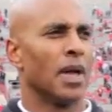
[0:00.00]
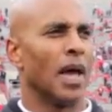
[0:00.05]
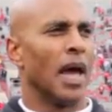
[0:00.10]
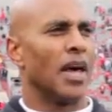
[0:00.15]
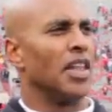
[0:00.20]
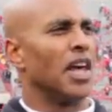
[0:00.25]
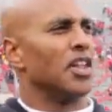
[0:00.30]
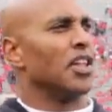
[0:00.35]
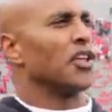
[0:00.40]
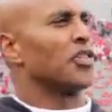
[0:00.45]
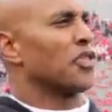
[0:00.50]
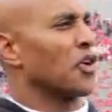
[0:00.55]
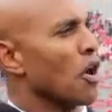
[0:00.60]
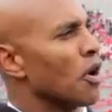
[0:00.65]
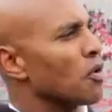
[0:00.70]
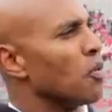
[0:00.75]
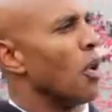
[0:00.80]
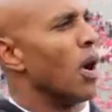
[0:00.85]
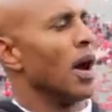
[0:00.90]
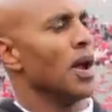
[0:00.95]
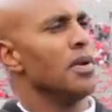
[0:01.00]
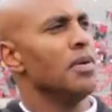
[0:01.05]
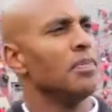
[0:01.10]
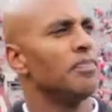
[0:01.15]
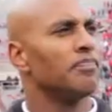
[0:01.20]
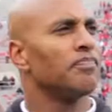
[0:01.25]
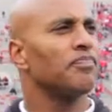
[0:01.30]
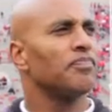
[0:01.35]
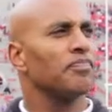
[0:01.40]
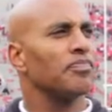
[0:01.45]
And then the third one,
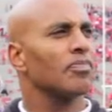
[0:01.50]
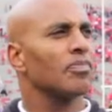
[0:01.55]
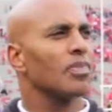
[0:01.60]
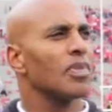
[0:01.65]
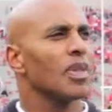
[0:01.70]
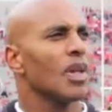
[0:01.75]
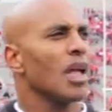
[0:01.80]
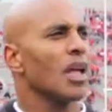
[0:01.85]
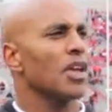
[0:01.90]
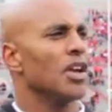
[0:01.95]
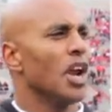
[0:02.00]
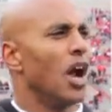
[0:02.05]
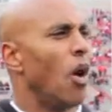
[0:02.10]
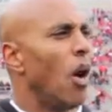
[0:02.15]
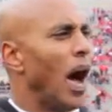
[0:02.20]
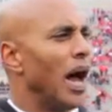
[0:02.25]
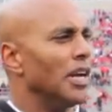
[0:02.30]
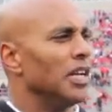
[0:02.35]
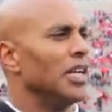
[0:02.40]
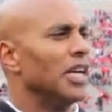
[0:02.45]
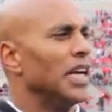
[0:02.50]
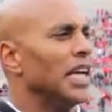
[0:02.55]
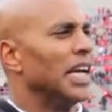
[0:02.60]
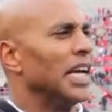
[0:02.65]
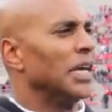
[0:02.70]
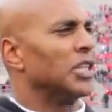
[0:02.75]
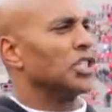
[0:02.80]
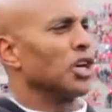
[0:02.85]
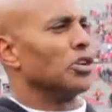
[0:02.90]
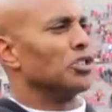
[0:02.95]
you know what?
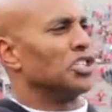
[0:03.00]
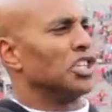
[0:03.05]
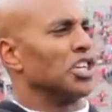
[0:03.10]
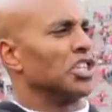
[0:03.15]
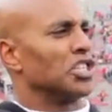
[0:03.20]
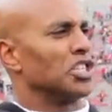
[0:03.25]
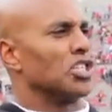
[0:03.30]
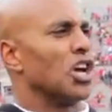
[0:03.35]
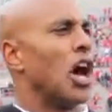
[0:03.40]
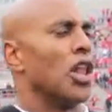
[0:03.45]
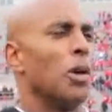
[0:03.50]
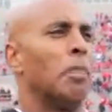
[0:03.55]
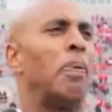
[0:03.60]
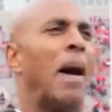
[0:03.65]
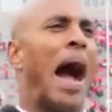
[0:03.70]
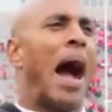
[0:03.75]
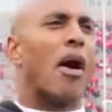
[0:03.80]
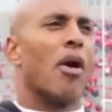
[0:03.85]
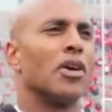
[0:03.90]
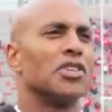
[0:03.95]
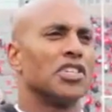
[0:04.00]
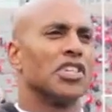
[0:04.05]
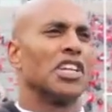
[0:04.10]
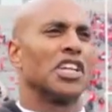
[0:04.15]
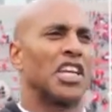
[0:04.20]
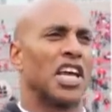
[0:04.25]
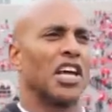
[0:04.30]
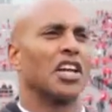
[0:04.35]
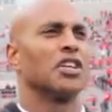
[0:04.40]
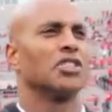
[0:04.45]
He showed Jesus all the powers and the
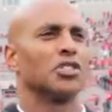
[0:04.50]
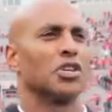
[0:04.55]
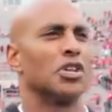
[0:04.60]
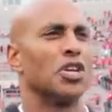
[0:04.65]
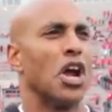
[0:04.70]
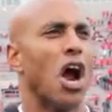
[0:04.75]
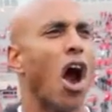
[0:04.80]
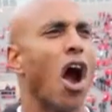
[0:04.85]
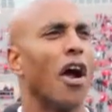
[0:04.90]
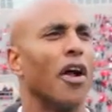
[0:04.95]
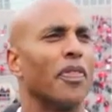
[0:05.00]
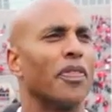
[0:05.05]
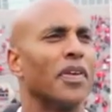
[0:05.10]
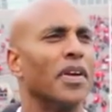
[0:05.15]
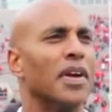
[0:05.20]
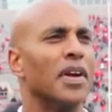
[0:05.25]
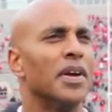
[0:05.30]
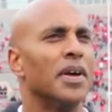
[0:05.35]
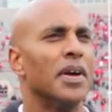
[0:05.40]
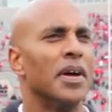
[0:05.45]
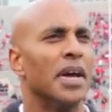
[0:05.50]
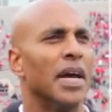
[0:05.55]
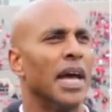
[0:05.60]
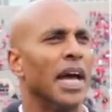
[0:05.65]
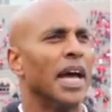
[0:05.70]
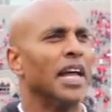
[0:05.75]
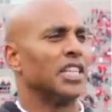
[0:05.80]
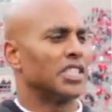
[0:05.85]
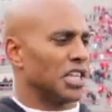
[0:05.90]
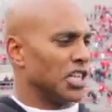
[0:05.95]
kingdoms of the earth.
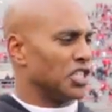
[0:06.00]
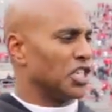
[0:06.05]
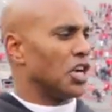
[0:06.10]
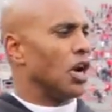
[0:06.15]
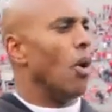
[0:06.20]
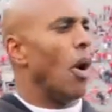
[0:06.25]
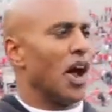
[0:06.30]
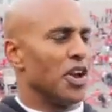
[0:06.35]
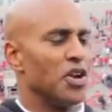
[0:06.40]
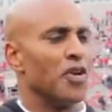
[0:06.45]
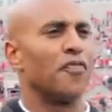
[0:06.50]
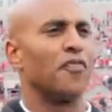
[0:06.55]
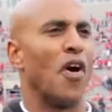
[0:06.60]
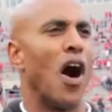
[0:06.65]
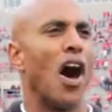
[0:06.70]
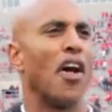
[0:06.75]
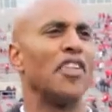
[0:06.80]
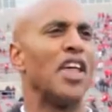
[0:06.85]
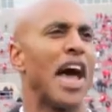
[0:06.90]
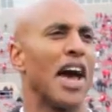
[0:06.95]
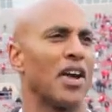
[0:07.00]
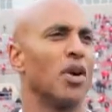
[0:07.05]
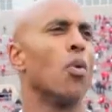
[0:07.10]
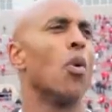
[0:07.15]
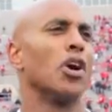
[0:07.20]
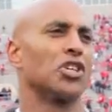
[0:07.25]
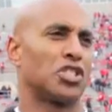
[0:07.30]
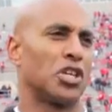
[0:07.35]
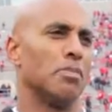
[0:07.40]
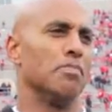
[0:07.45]
And he says, you know what? You fall down and
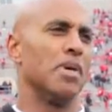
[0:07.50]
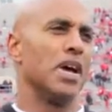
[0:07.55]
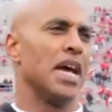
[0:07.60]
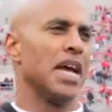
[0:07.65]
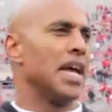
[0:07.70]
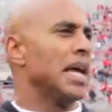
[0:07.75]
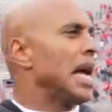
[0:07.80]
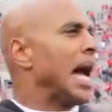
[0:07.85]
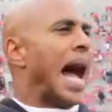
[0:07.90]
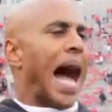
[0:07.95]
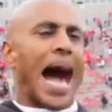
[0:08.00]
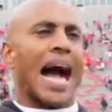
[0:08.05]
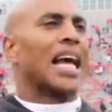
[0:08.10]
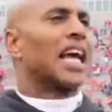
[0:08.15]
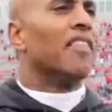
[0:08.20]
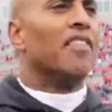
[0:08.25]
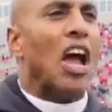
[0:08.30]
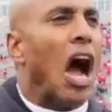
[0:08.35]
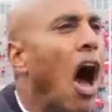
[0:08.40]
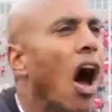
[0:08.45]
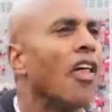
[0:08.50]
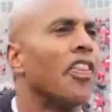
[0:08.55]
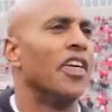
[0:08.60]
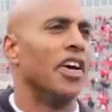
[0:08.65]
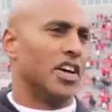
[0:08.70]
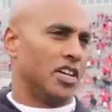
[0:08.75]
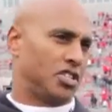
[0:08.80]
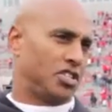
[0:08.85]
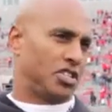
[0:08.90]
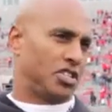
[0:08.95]
worship me, I'll give you all this.